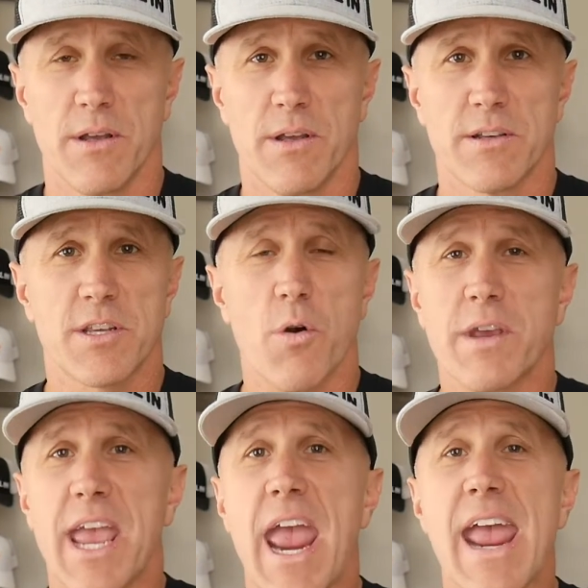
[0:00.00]
So
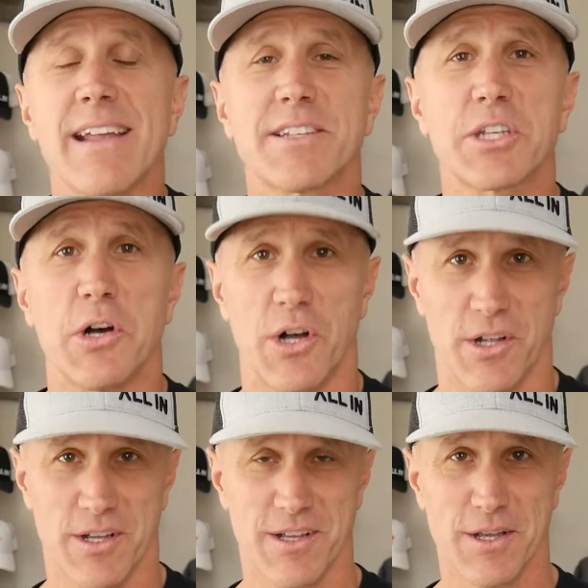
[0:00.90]

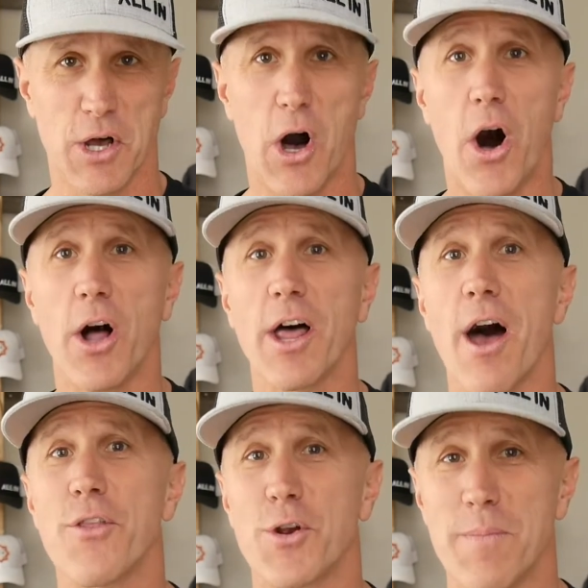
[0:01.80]
cancel all
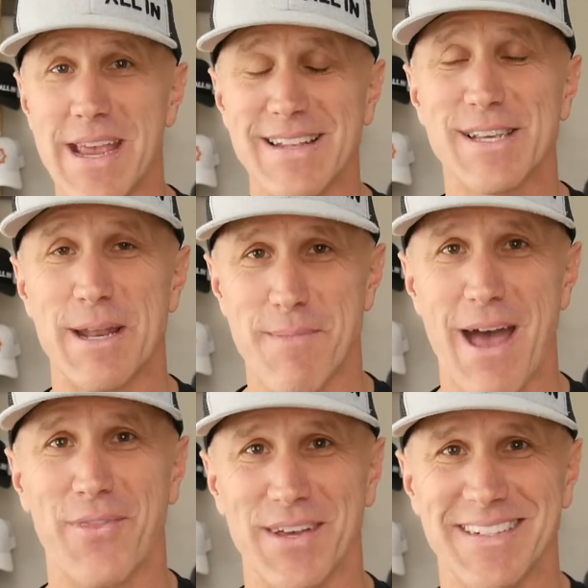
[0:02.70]
other means and
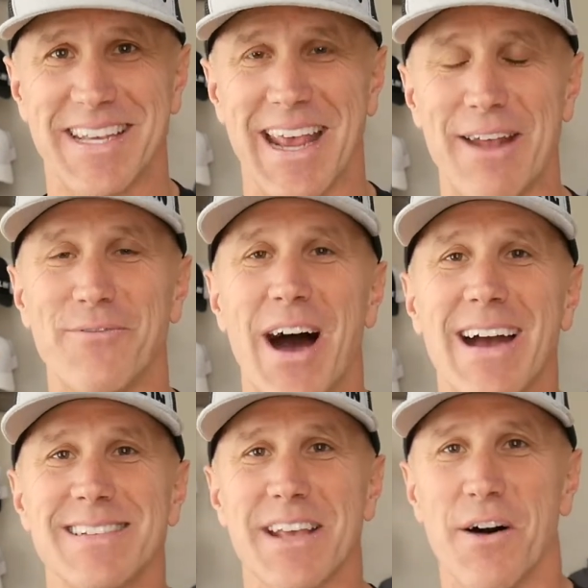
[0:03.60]
methods and
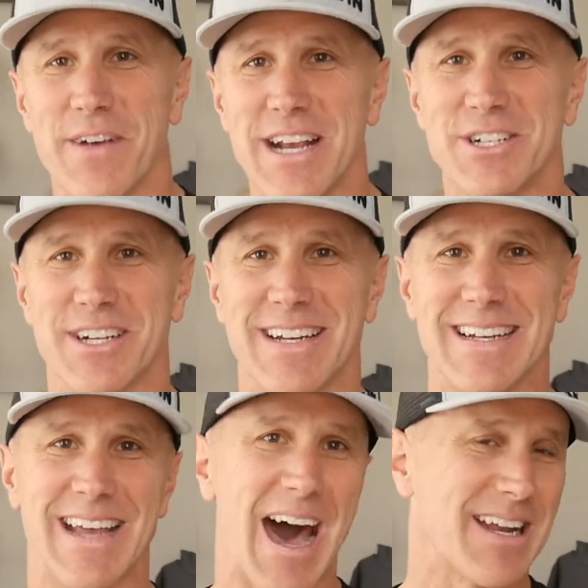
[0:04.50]
find salvation
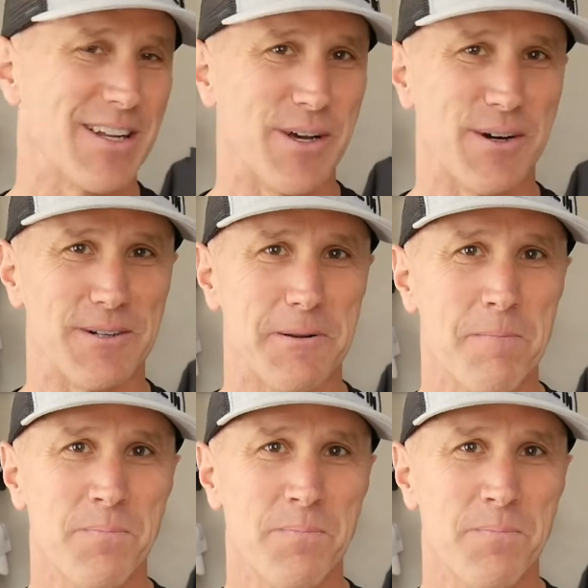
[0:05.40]
in God alone,